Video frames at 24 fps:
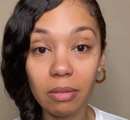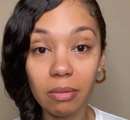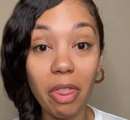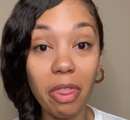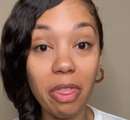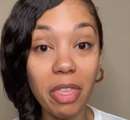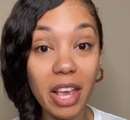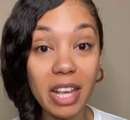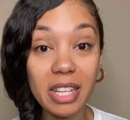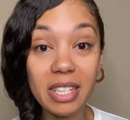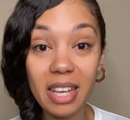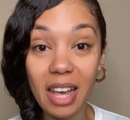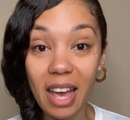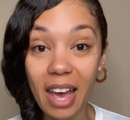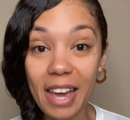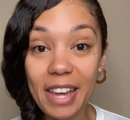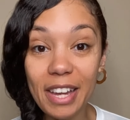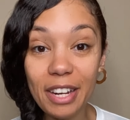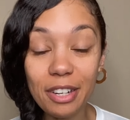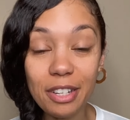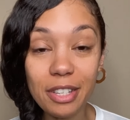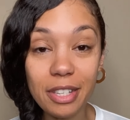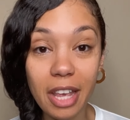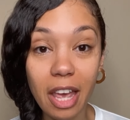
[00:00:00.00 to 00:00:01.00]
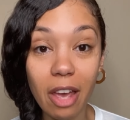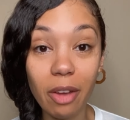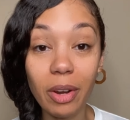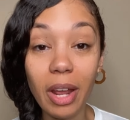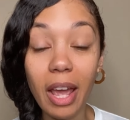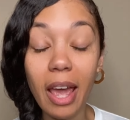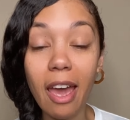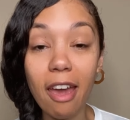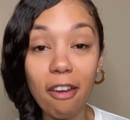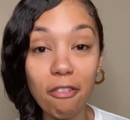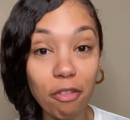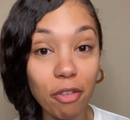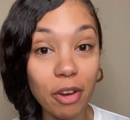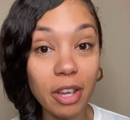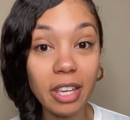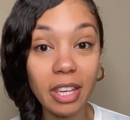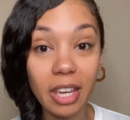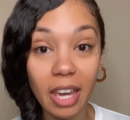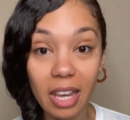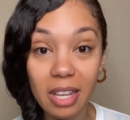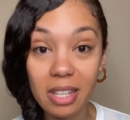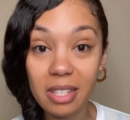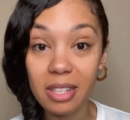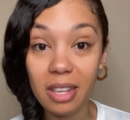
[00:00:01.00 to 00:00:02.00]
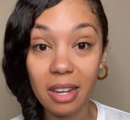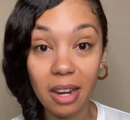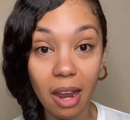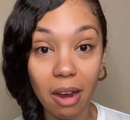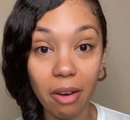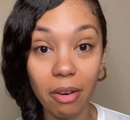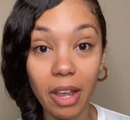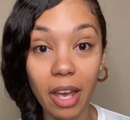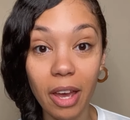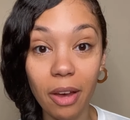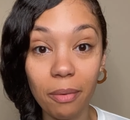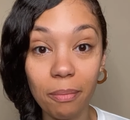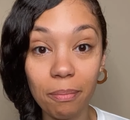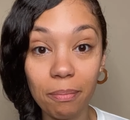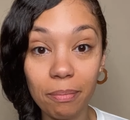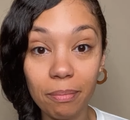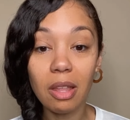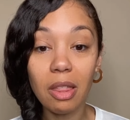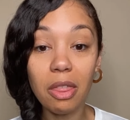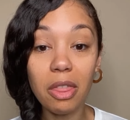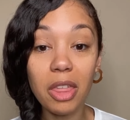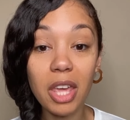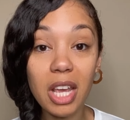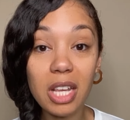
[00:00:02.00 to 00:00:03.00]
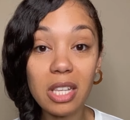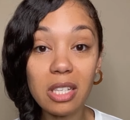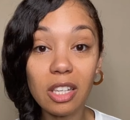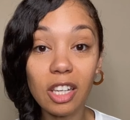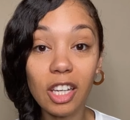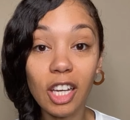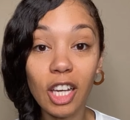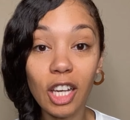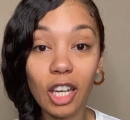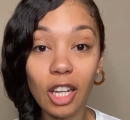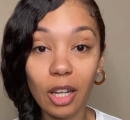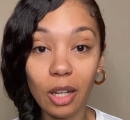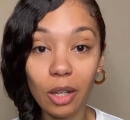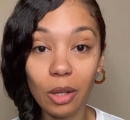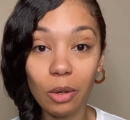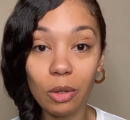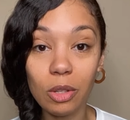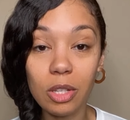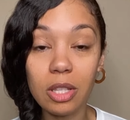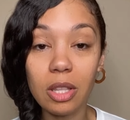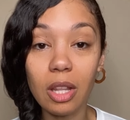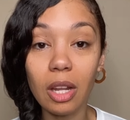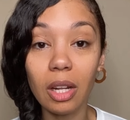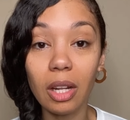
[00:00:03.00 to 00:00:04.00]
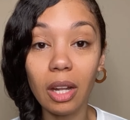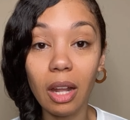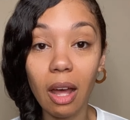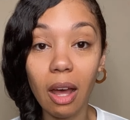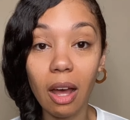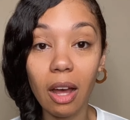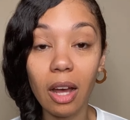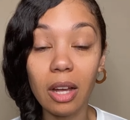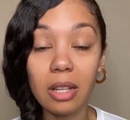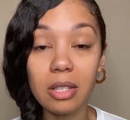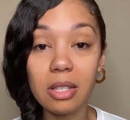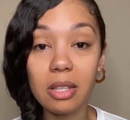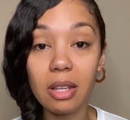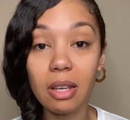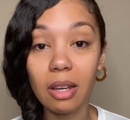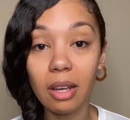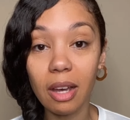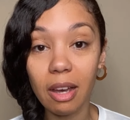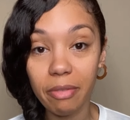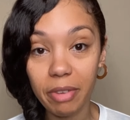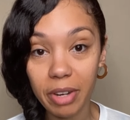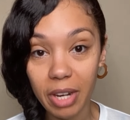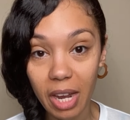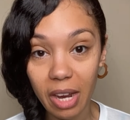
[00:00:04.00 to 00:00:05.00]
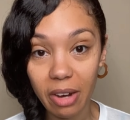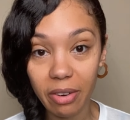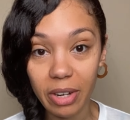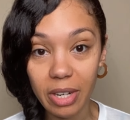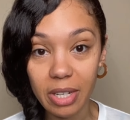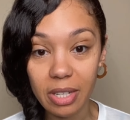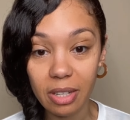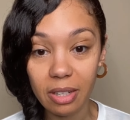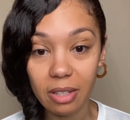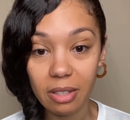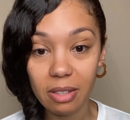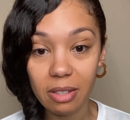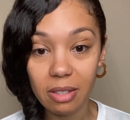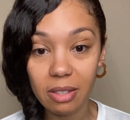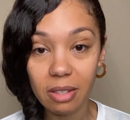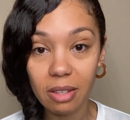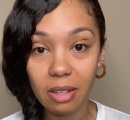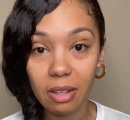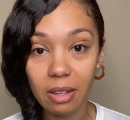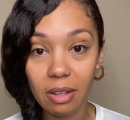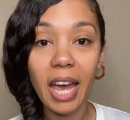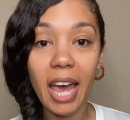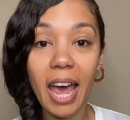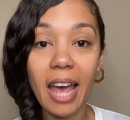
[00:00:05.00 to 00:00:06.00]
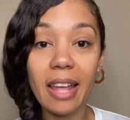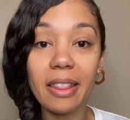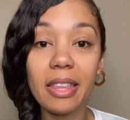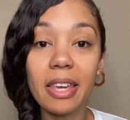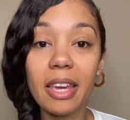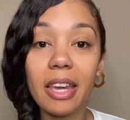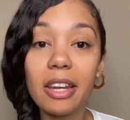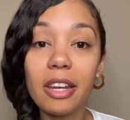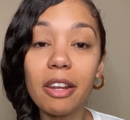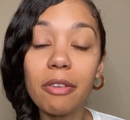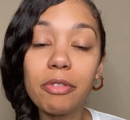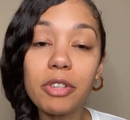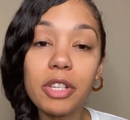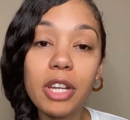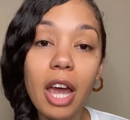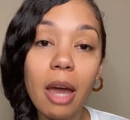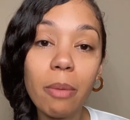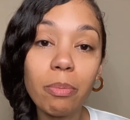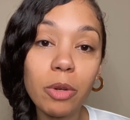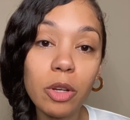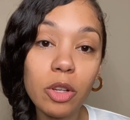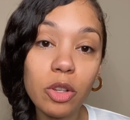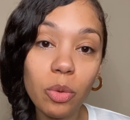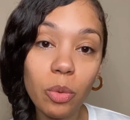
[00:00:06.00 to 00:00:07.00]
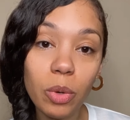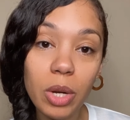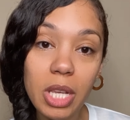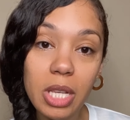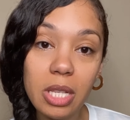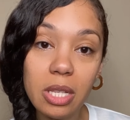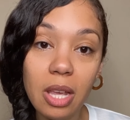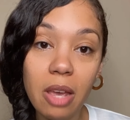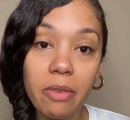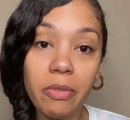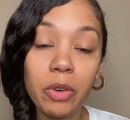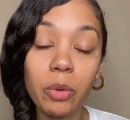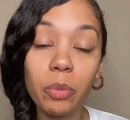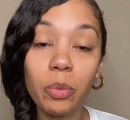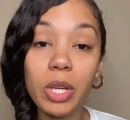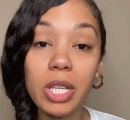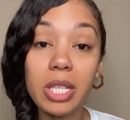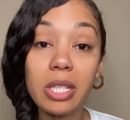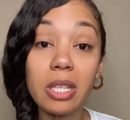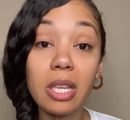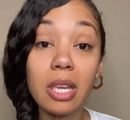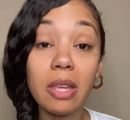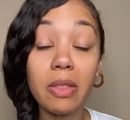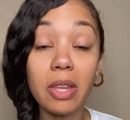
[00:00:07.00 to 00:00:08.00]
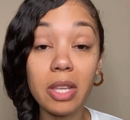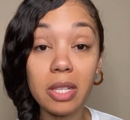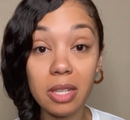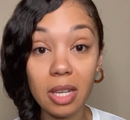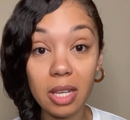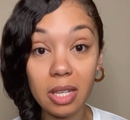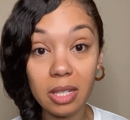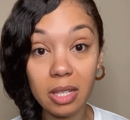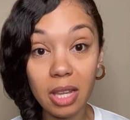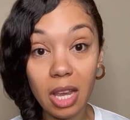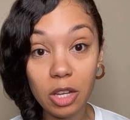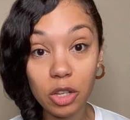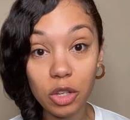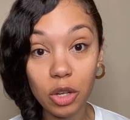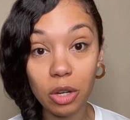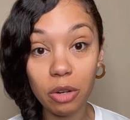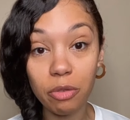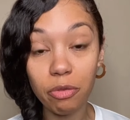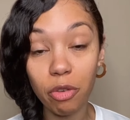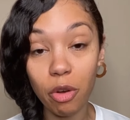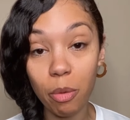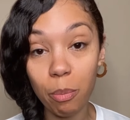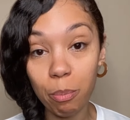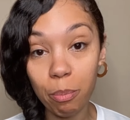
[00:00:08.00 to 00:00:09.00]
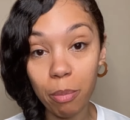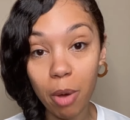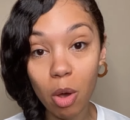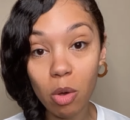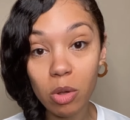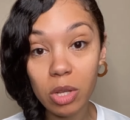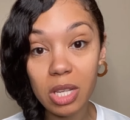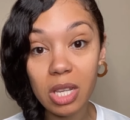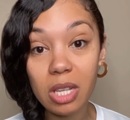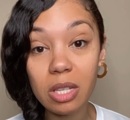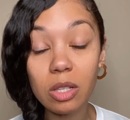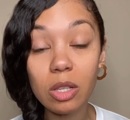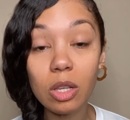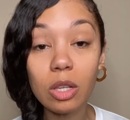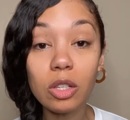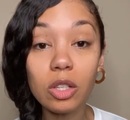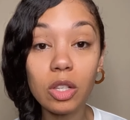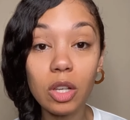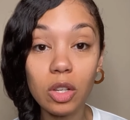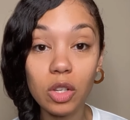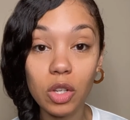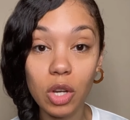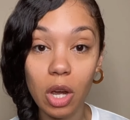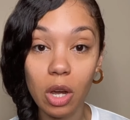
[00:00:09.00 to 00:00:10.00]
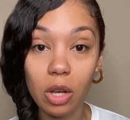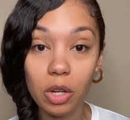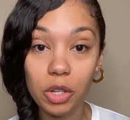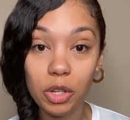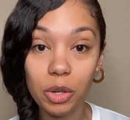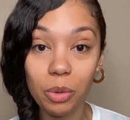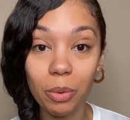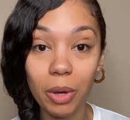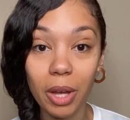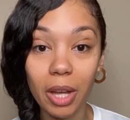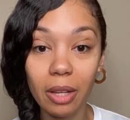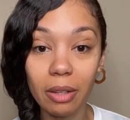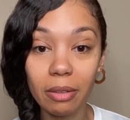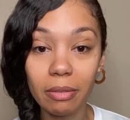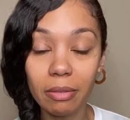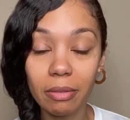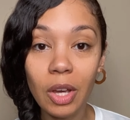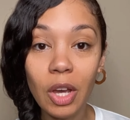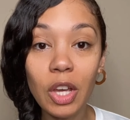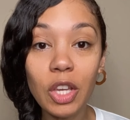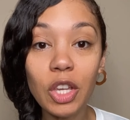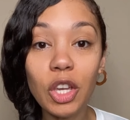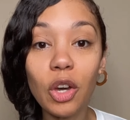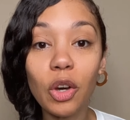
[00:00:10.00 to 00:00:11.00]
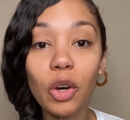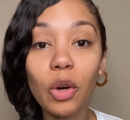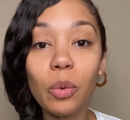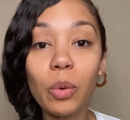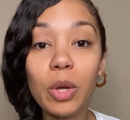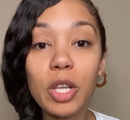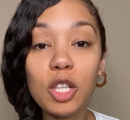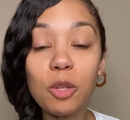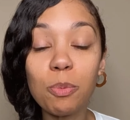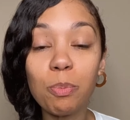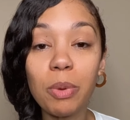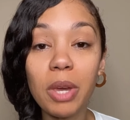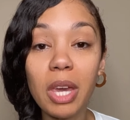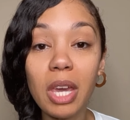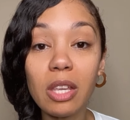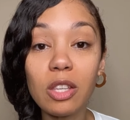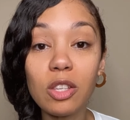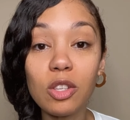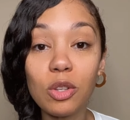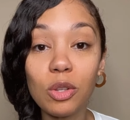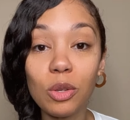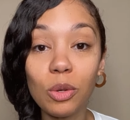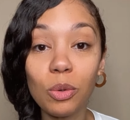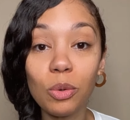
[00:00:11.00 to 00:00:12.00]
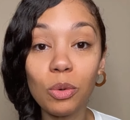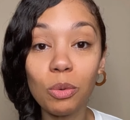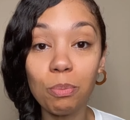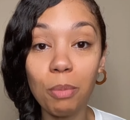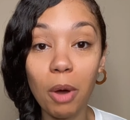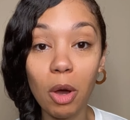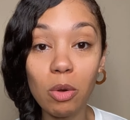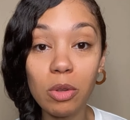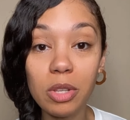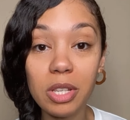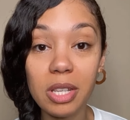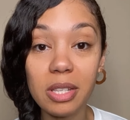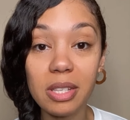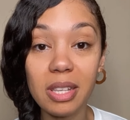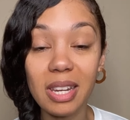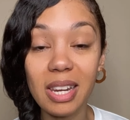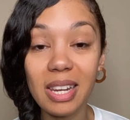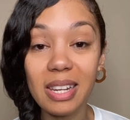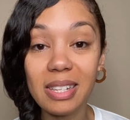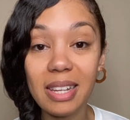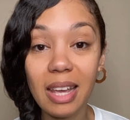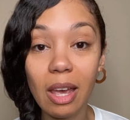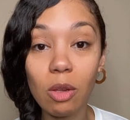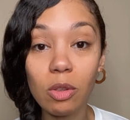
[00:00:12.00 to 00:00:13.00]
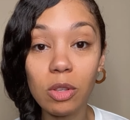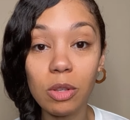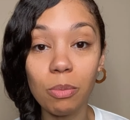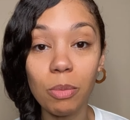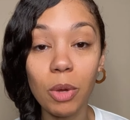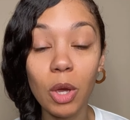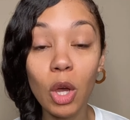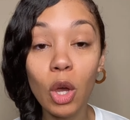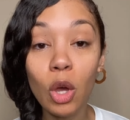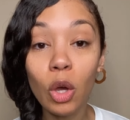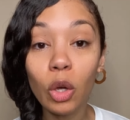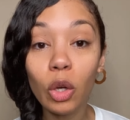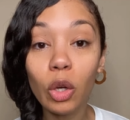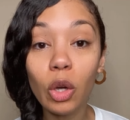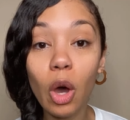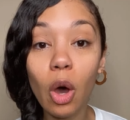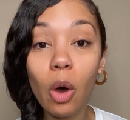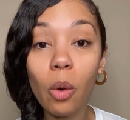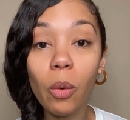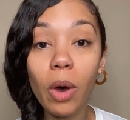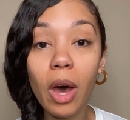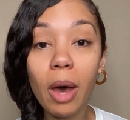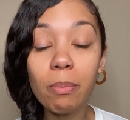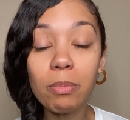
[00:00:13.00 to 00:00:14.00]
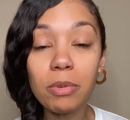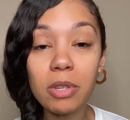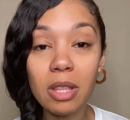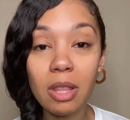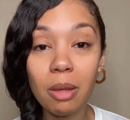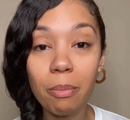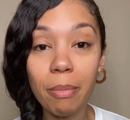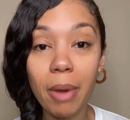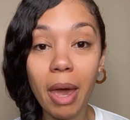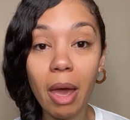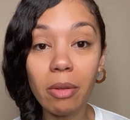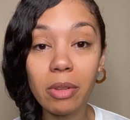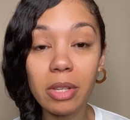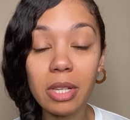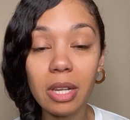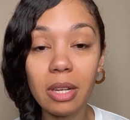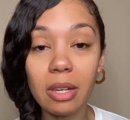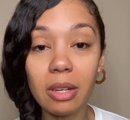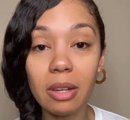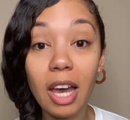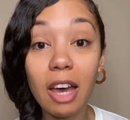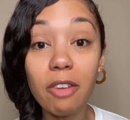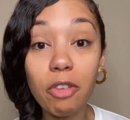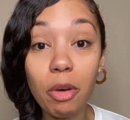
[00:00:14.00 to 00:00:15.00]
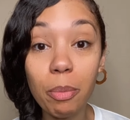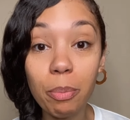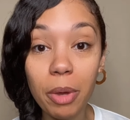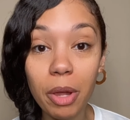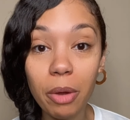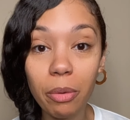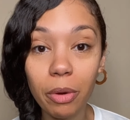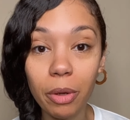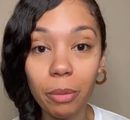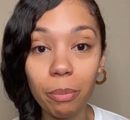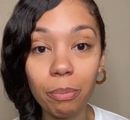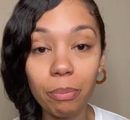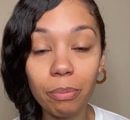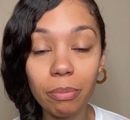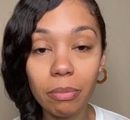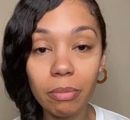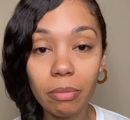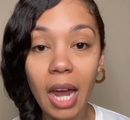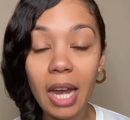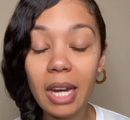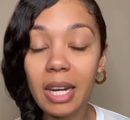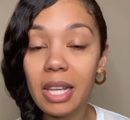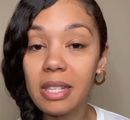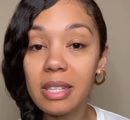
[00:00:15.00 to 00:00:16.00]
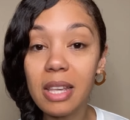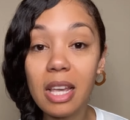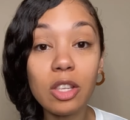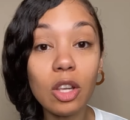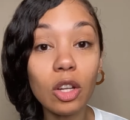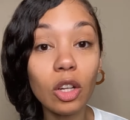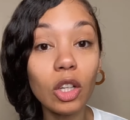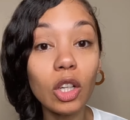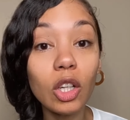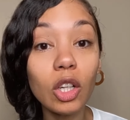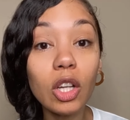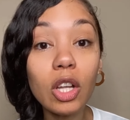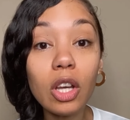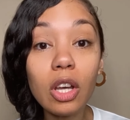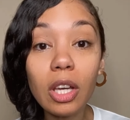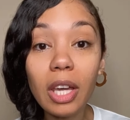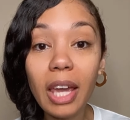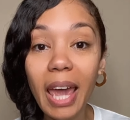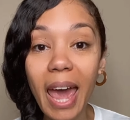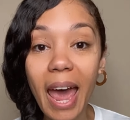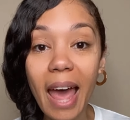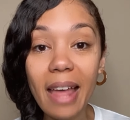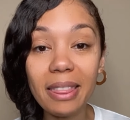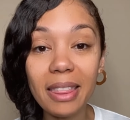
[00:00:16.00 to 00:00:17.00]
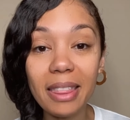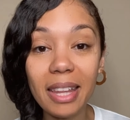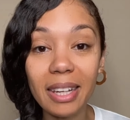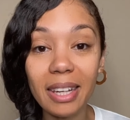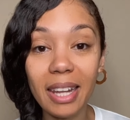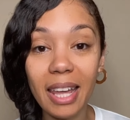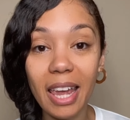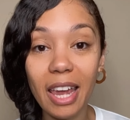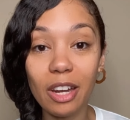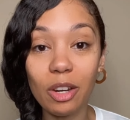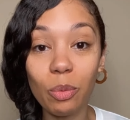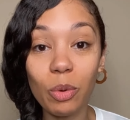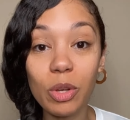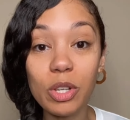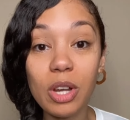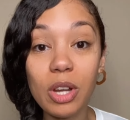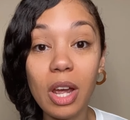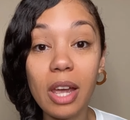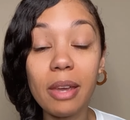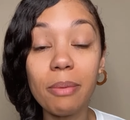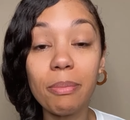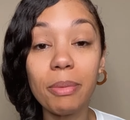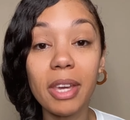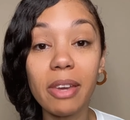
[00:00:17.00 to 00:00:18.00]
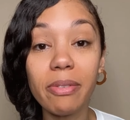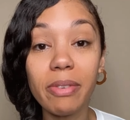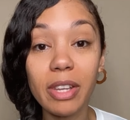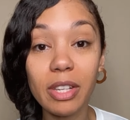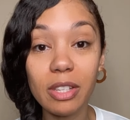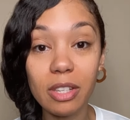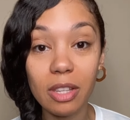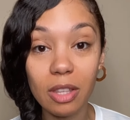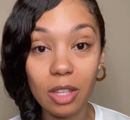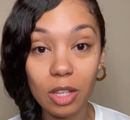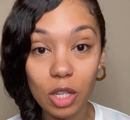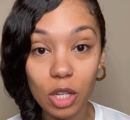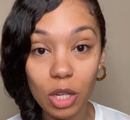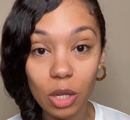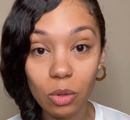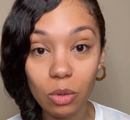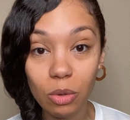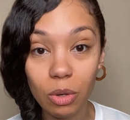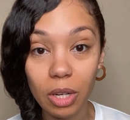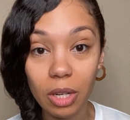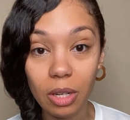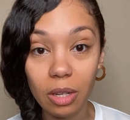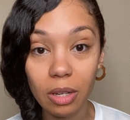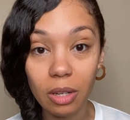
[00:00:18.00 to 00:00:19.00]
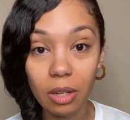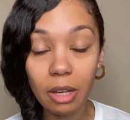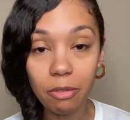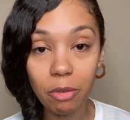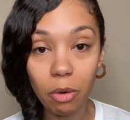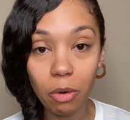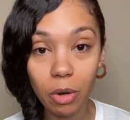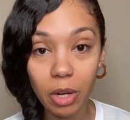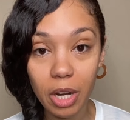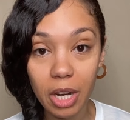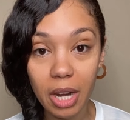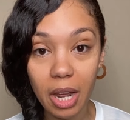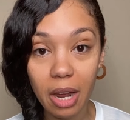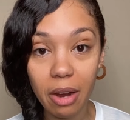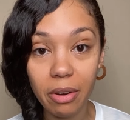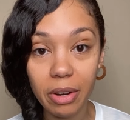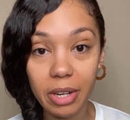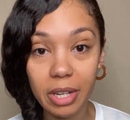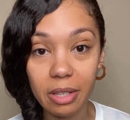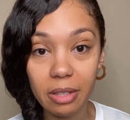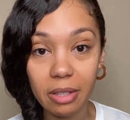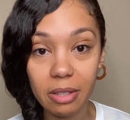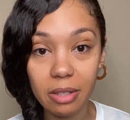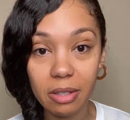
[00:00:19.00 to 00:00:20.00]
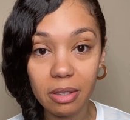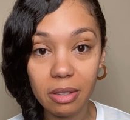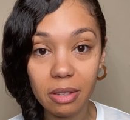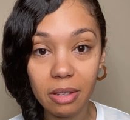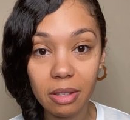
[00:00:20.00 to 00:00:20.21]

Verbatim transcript: This irons out every case scenario. This concludes the laws of inheritance. At the end of chapter 27, we see the succession from Moses to Joshua. Yahuwah speaks to Moses and he tells him, Go up to the mountain of Abarim. And he says, Look at the land which I am giving to the children for an inheritance.